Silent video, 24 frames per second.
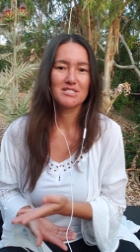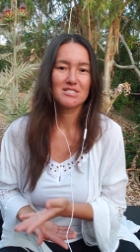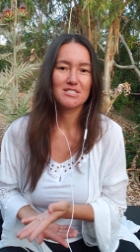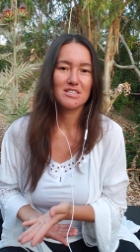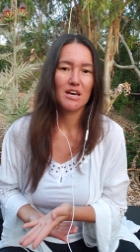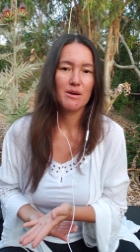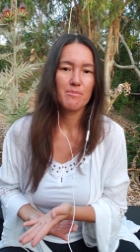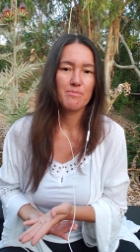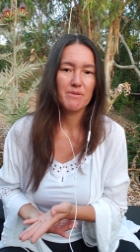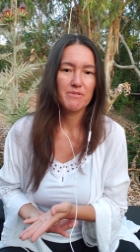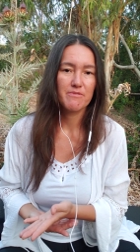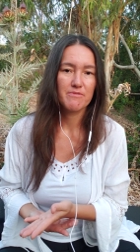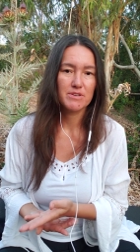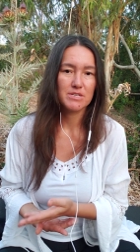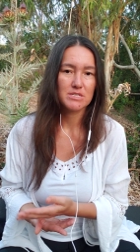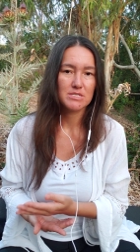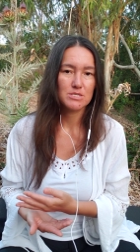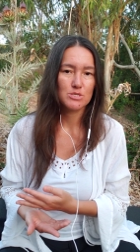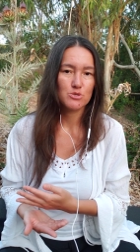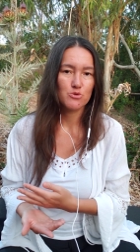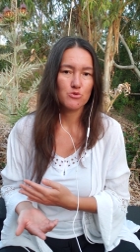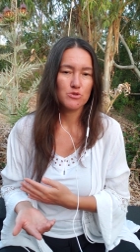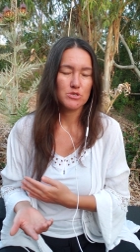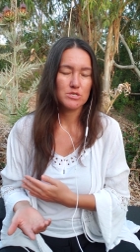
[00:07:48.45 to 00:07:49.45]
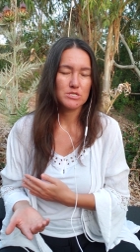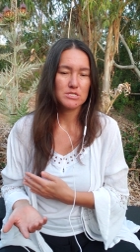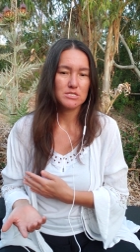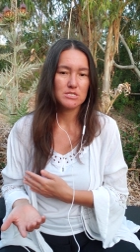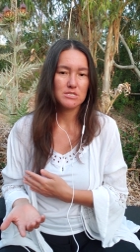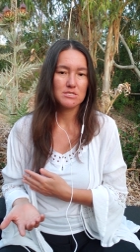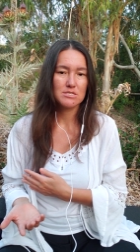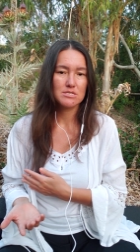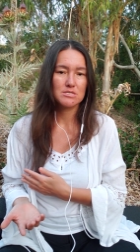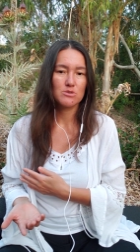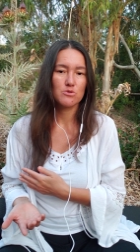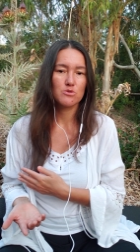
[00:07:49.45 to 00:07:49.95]
type of
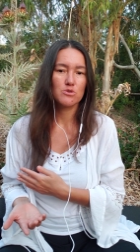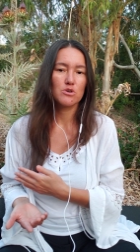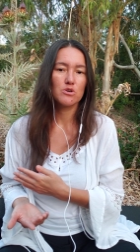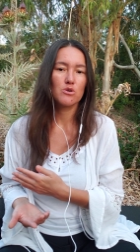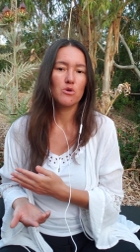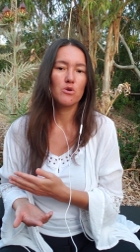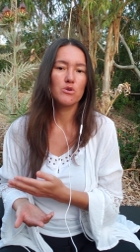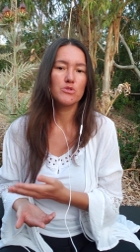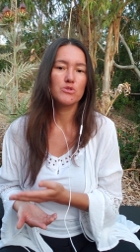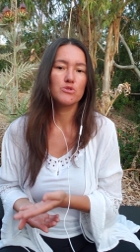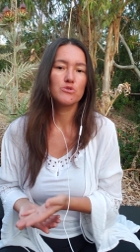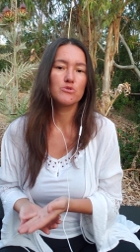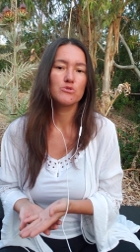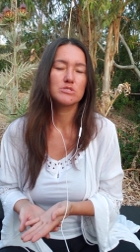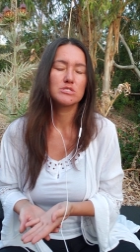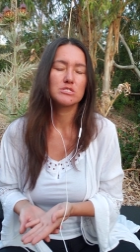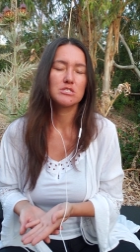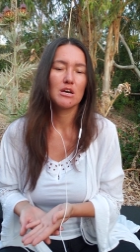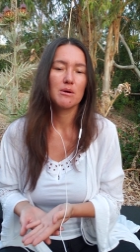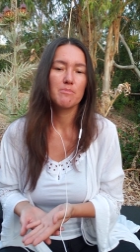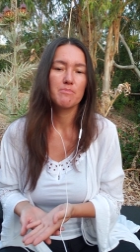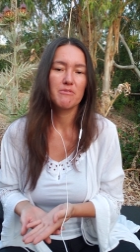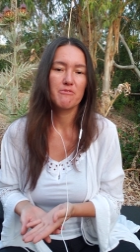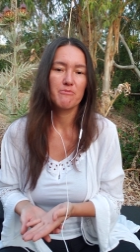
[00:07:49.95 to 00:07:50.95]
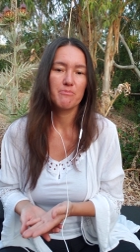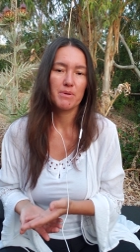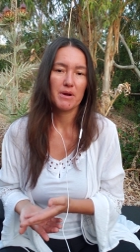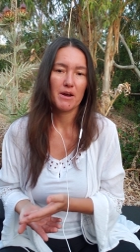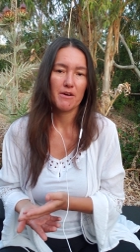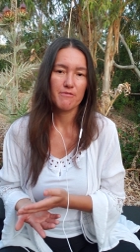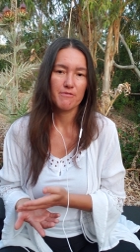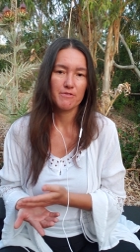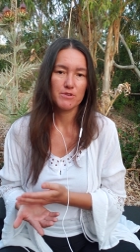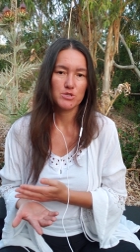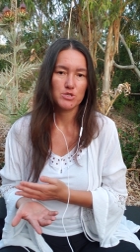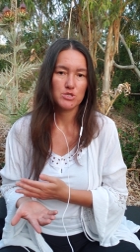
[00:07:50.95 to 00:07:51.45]
resources, or on those type of
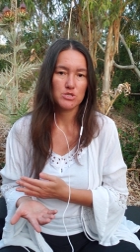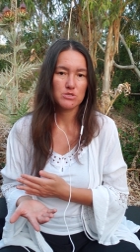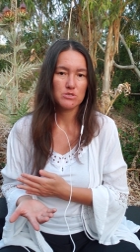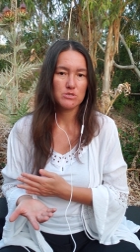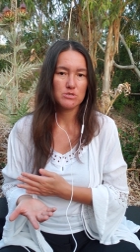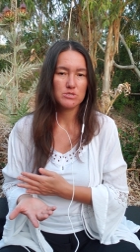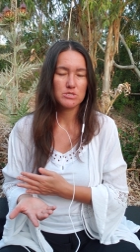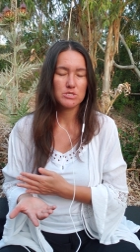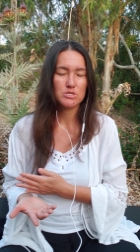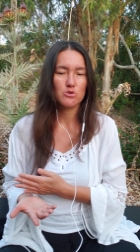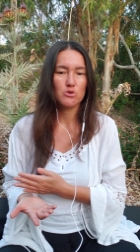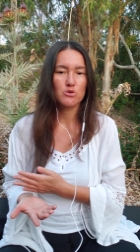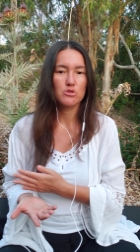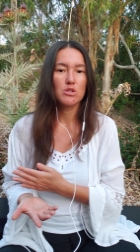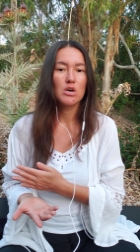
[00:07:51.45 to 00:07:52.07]
professionals,